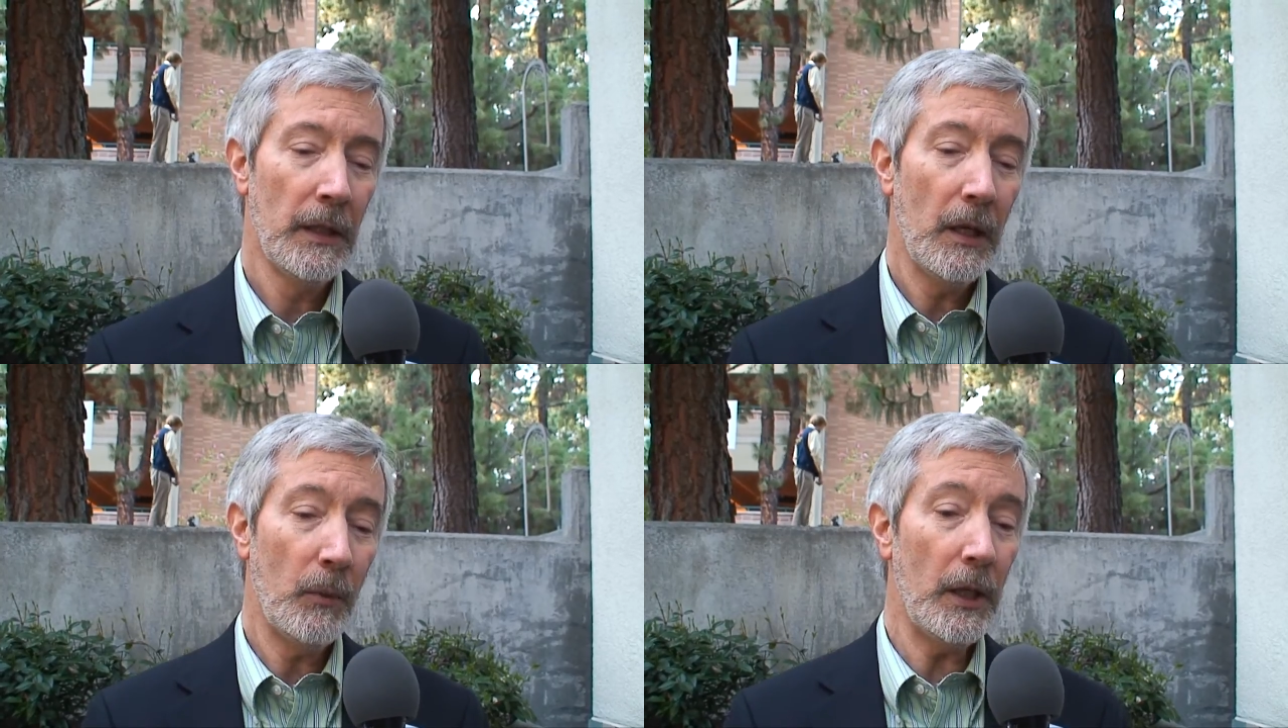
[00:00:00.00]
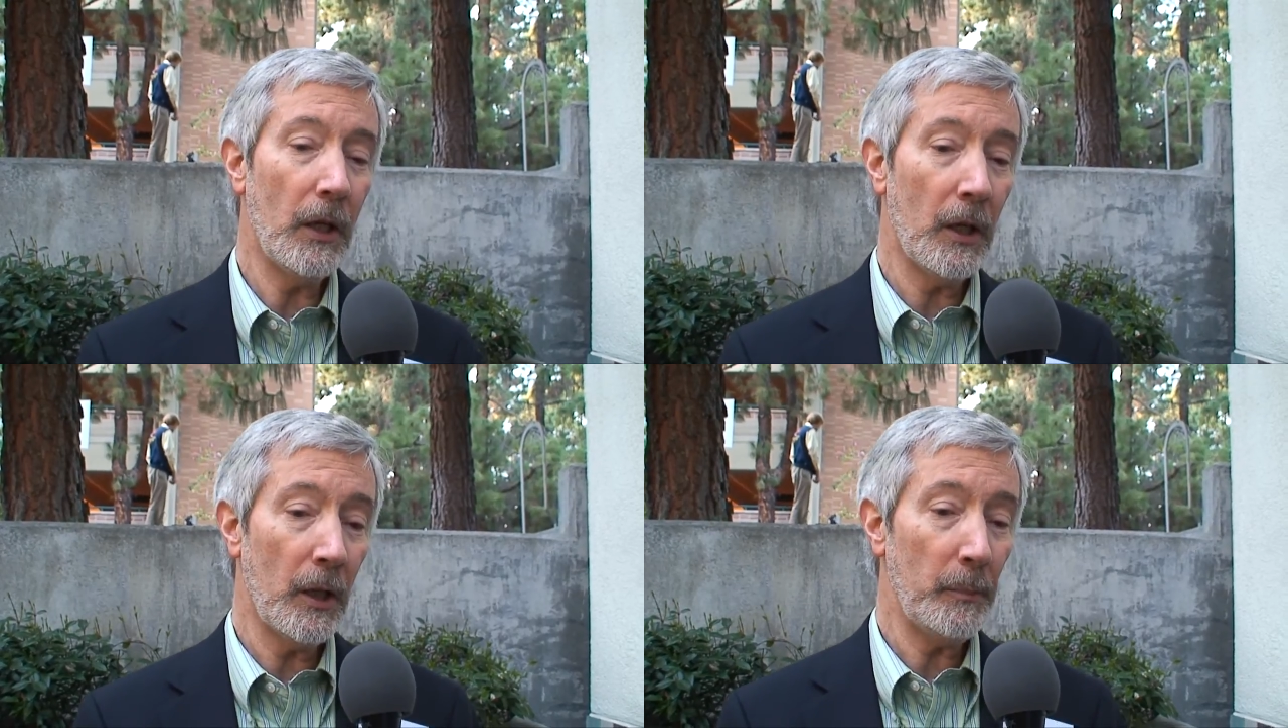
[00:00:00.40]
We
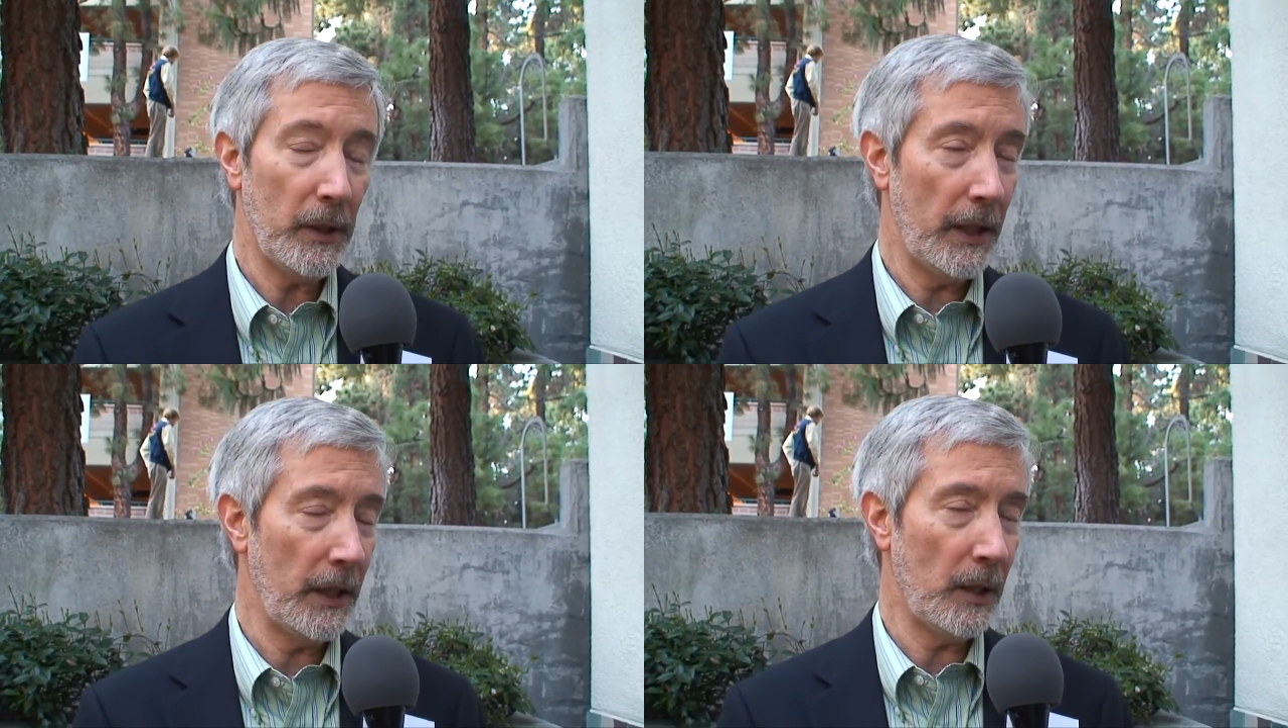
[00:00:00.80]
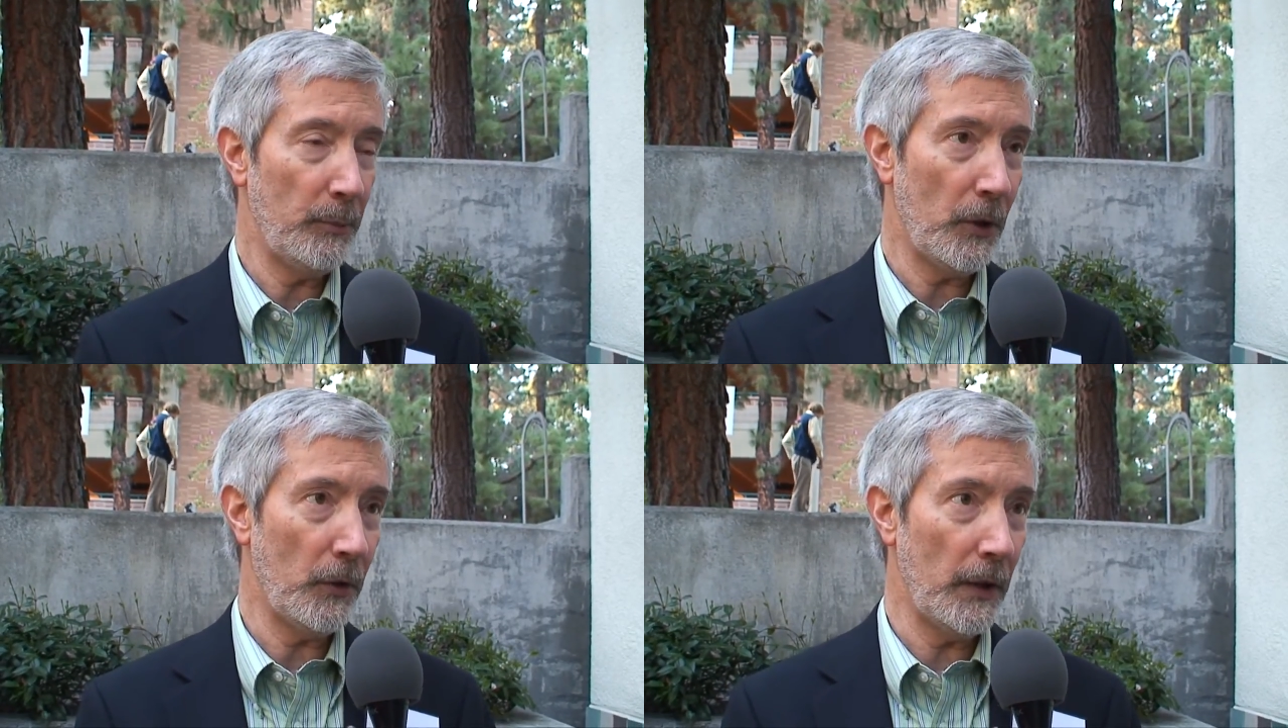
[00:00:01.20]
are planning a
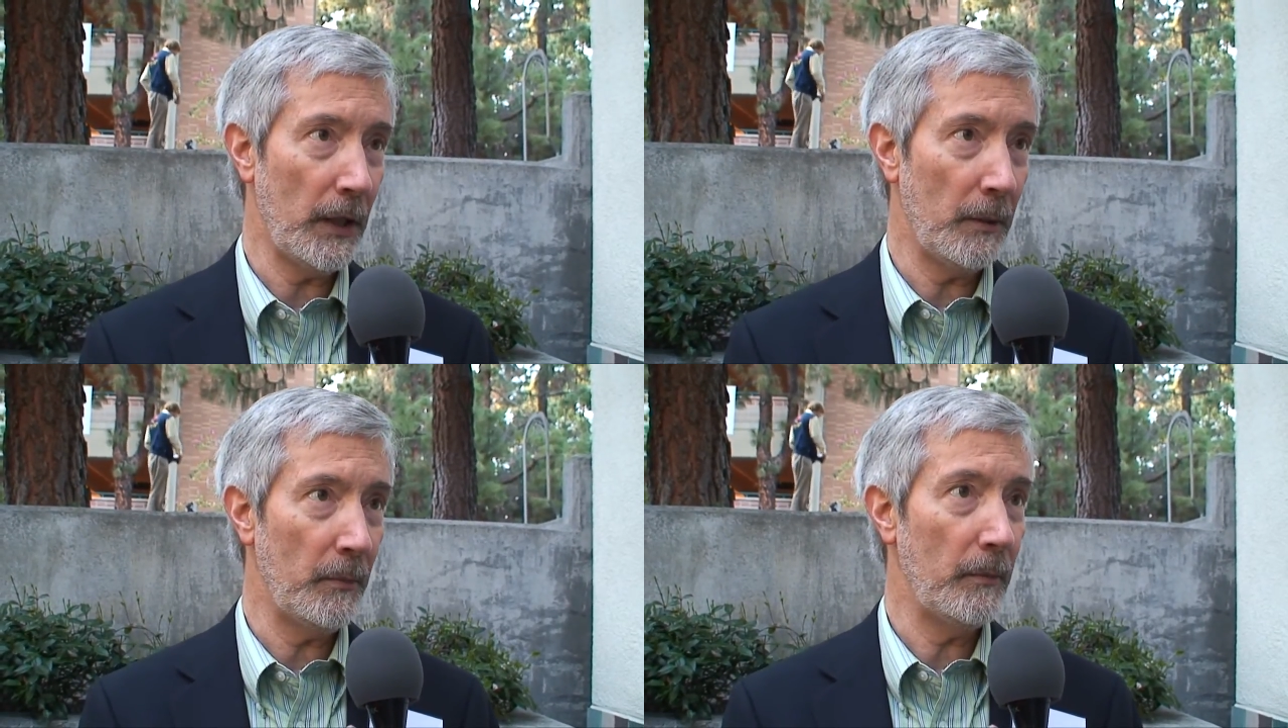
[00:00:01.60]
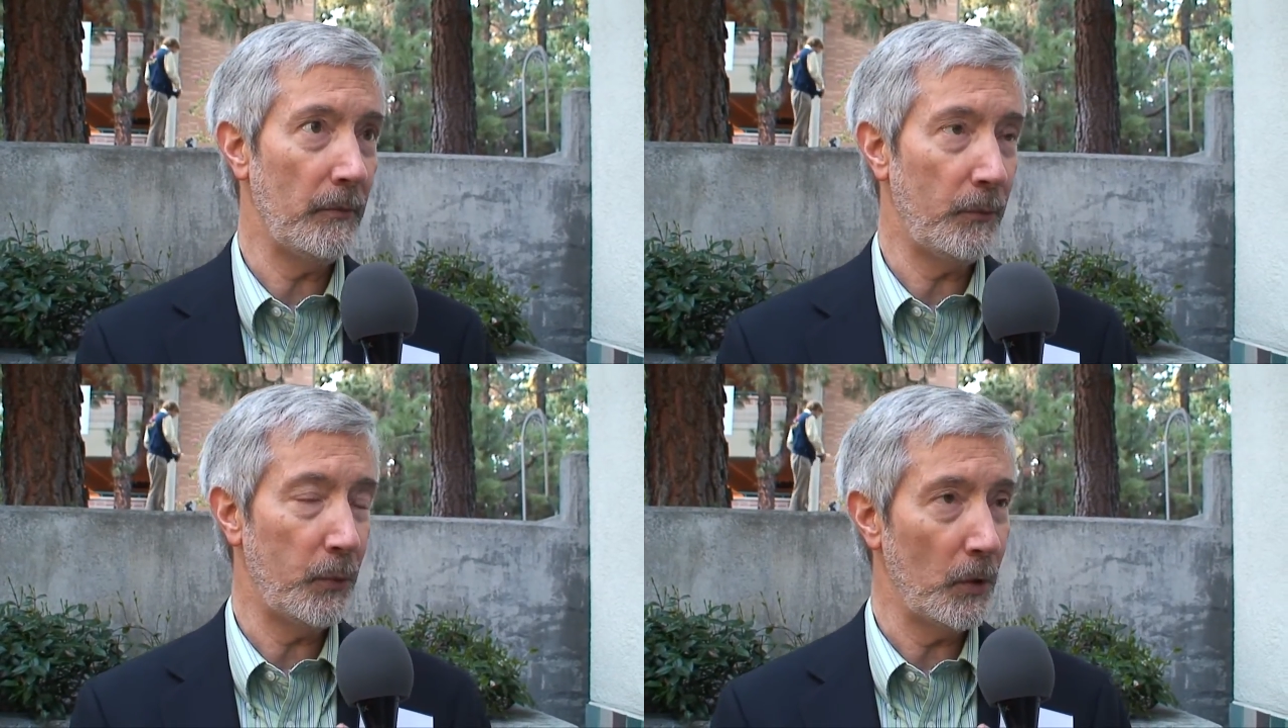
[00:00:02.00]
program
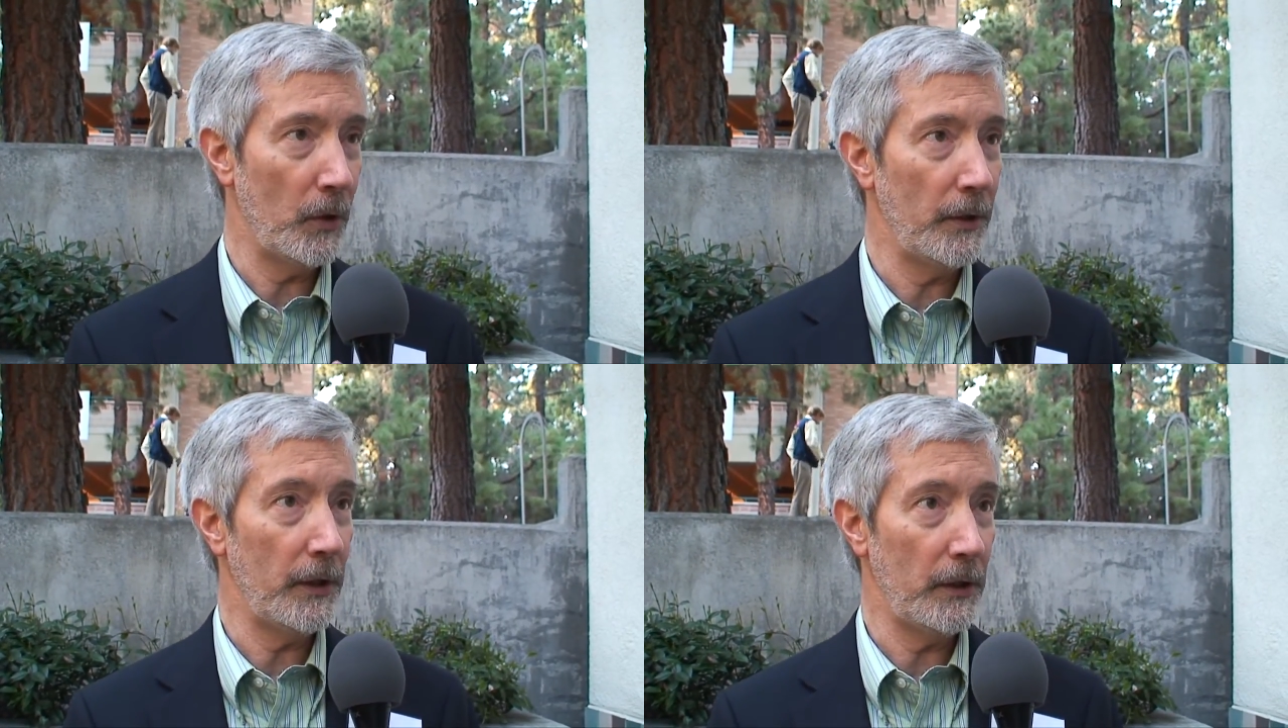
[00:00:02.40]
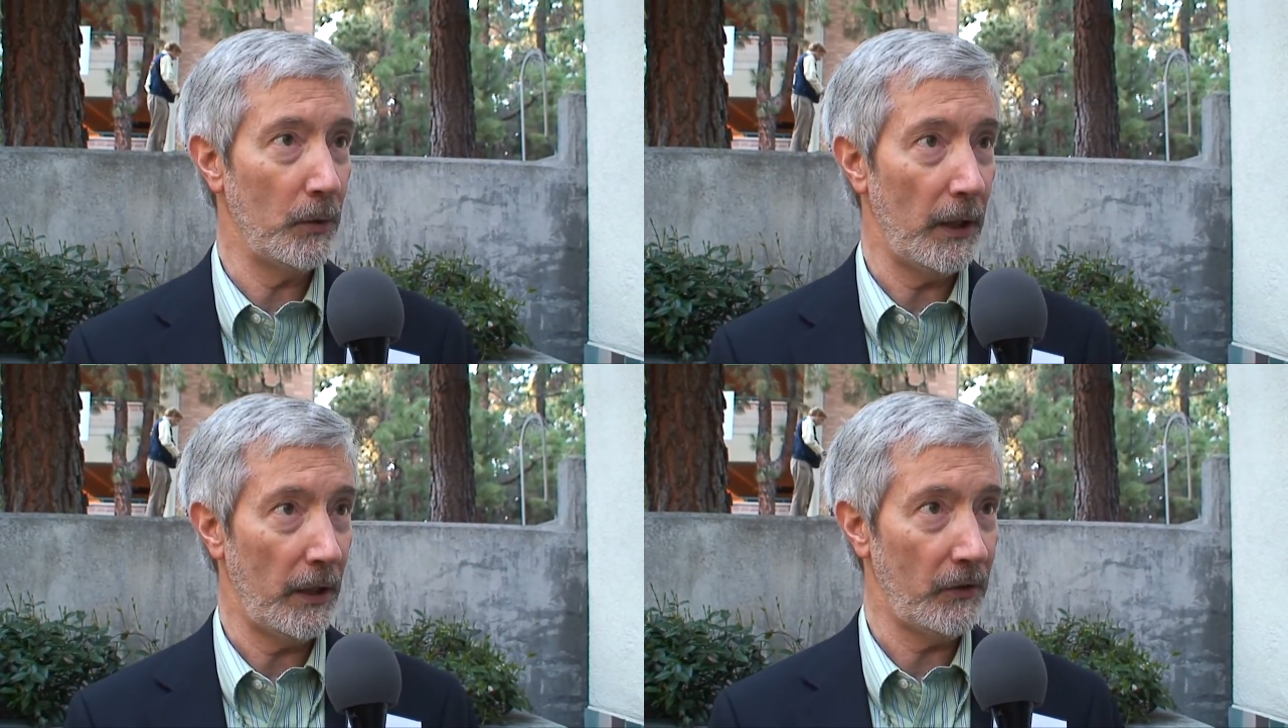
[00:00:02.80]
for the
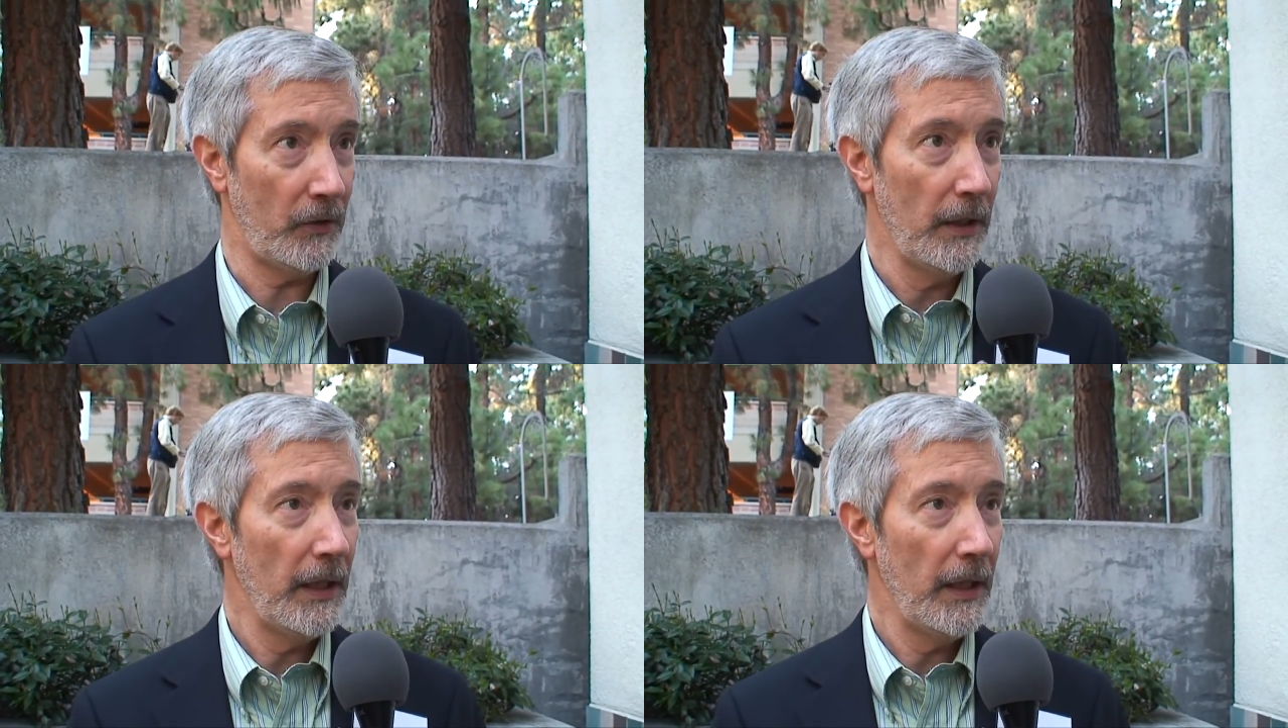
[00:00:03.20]
U.S.,